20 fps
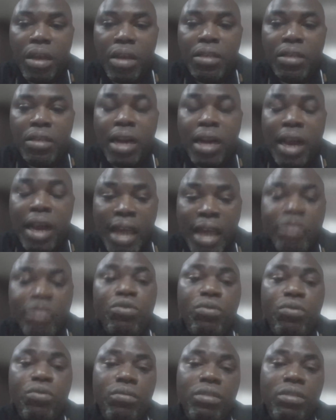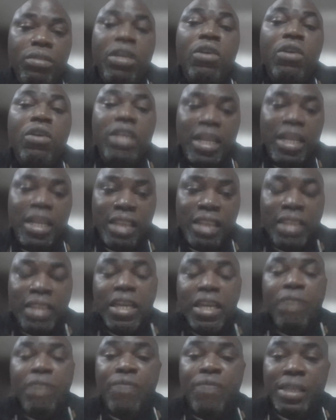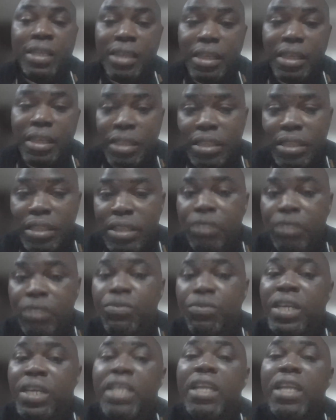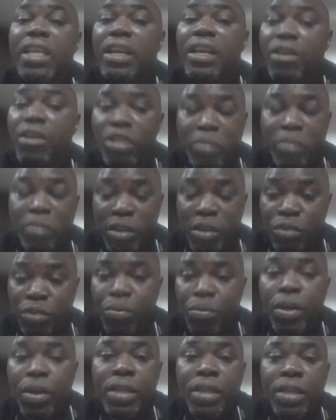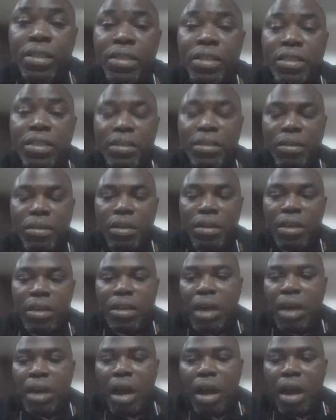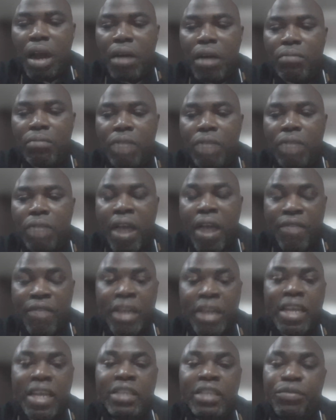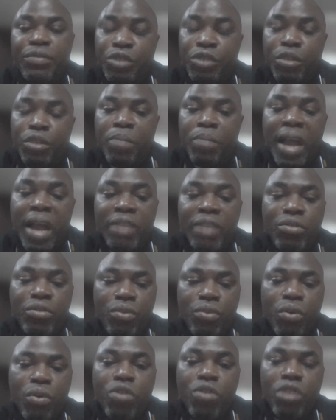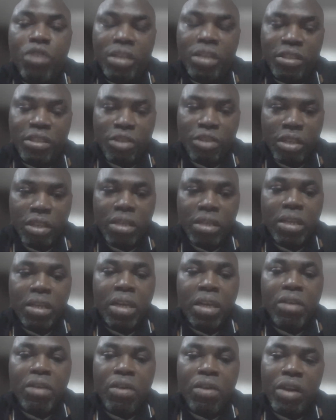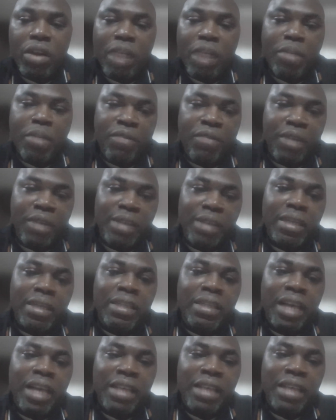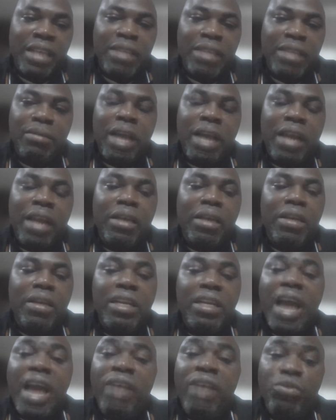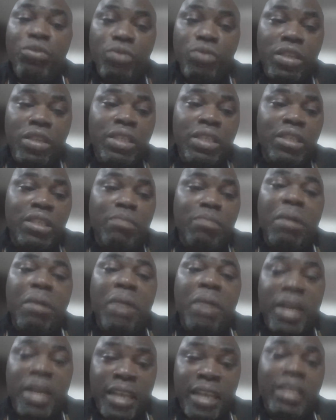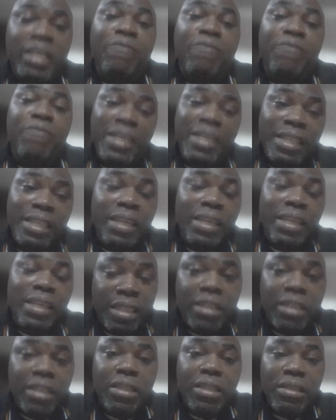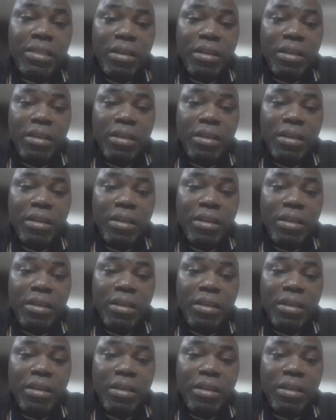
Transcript: generalized to secondary and tertiary facilities within the Lagos metropolis. Um, however, there is a future plan to conduct this study in other peripheral centers, especially in hard to reach primary care facilities